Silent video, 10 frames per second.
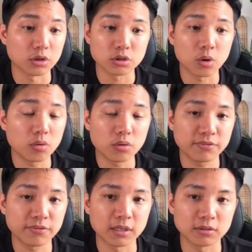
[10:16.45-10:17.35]
Was totally
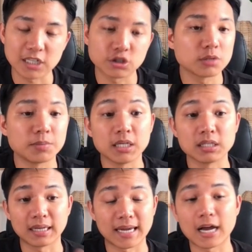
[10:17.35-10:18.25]
fine. That's just because
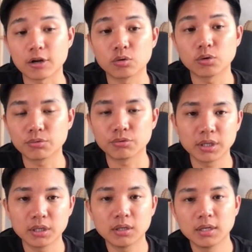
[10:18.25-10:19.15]
of the category we're
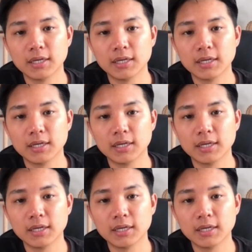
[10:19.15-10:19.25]
in.